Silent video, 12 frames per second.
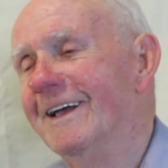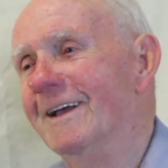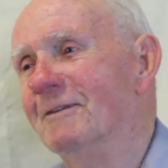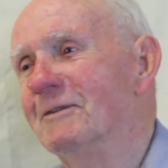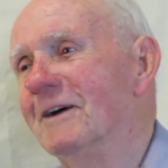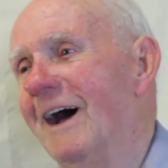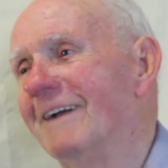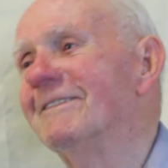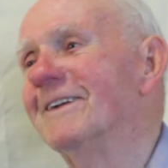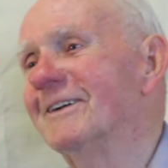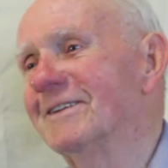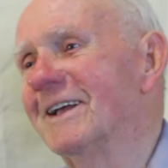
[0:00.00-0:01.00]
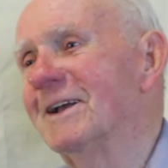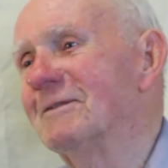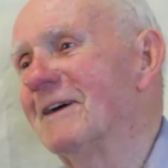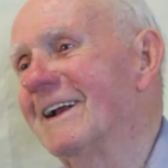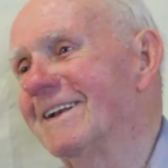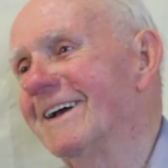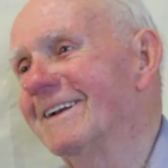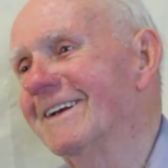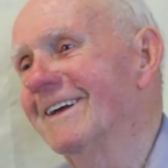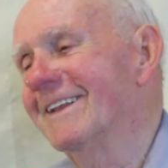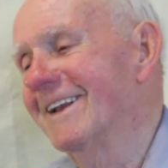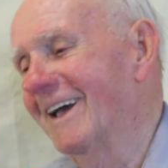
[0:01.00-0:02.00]
And I was just thinking about that
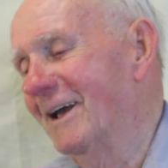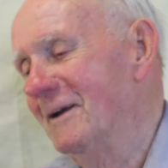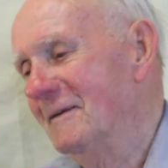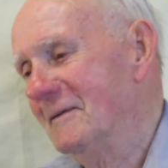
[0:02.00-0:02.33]
the other day.